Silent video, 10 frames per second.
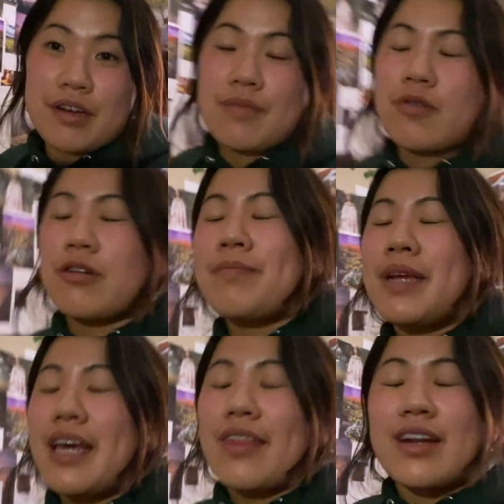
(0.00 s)
e-board
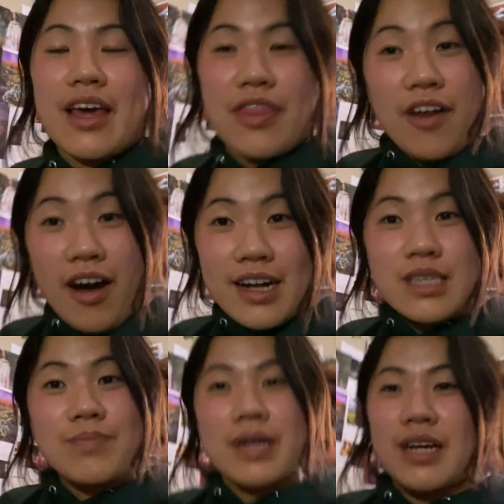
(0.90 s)
meeting than I
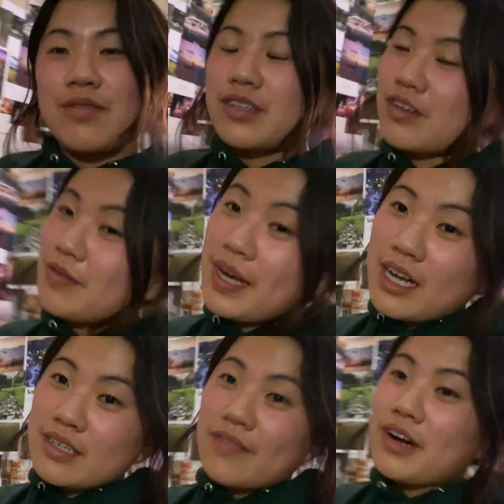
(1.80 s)
thought, but it was
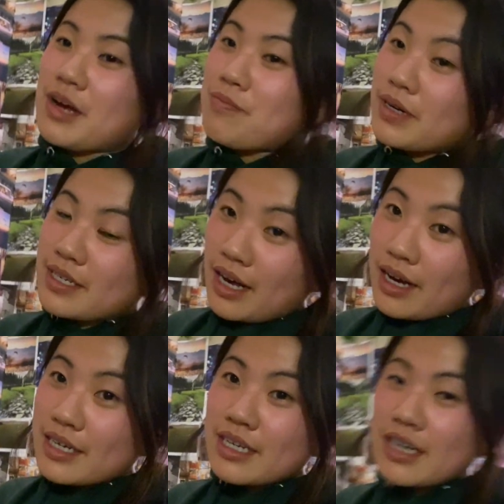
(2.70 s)
great, very
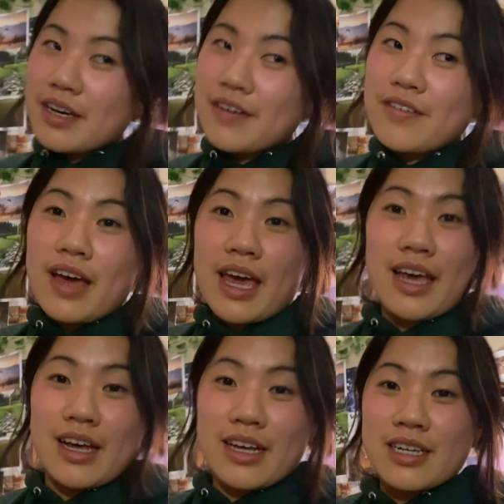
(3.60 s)
productive
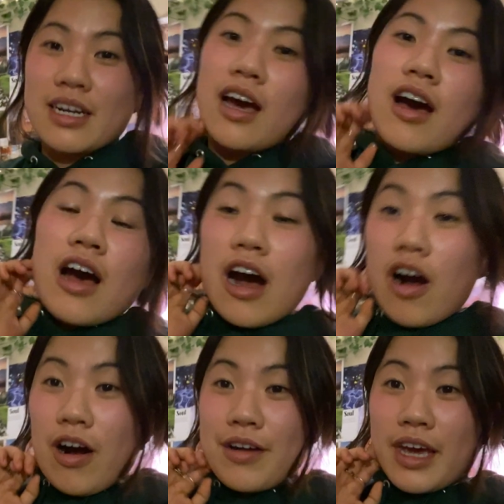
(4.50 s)
and
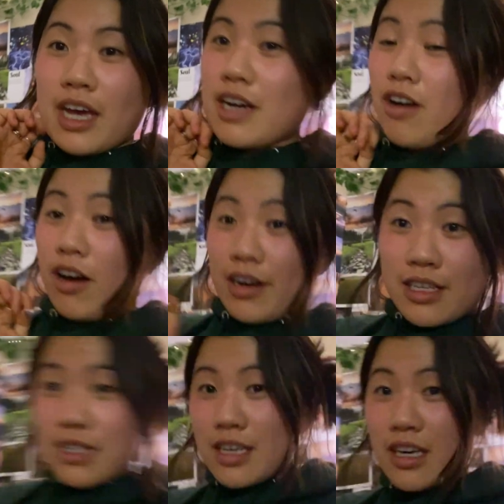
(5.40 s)
okay,
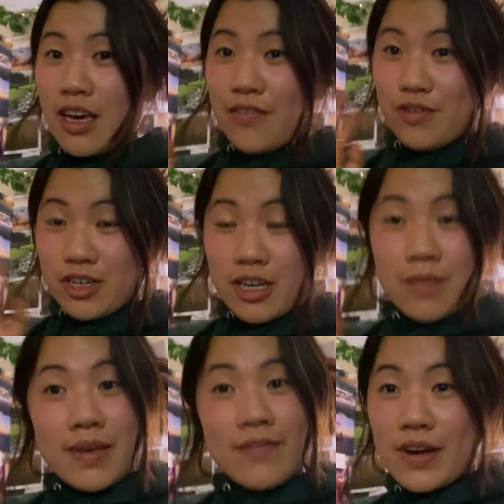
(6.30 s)
honestly, if we're gonna
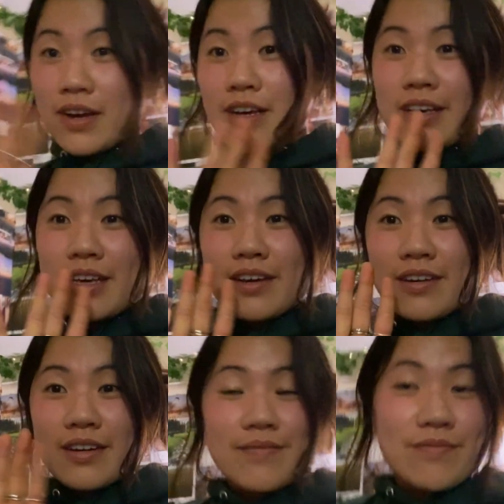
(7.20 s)
be very,
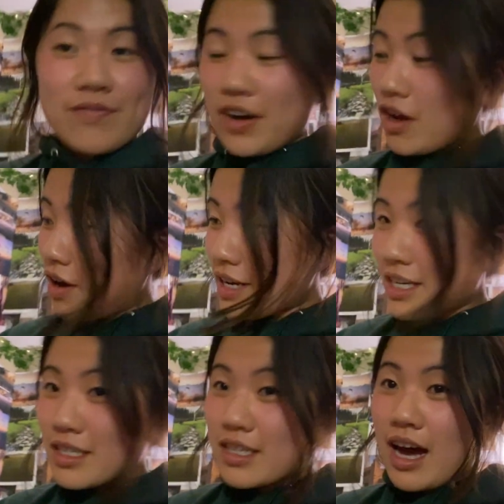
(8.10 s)
very
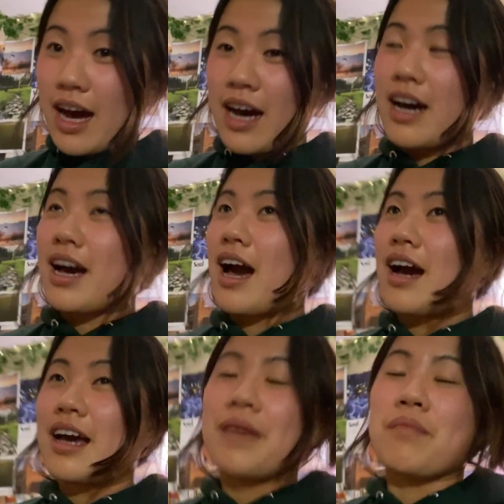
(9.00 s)
honest, uh,
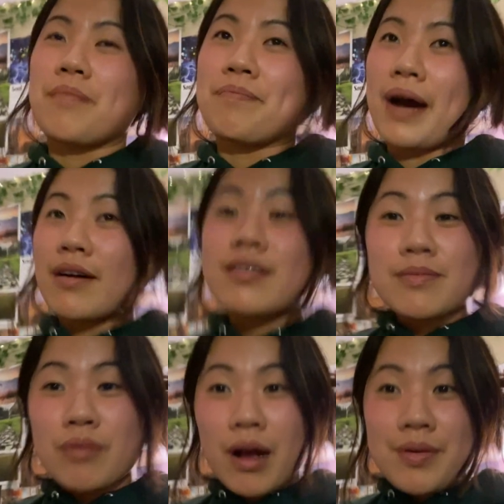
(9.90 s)
I am about to
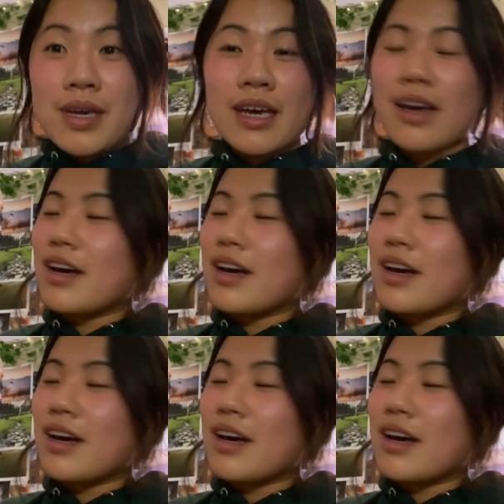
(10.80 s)
probably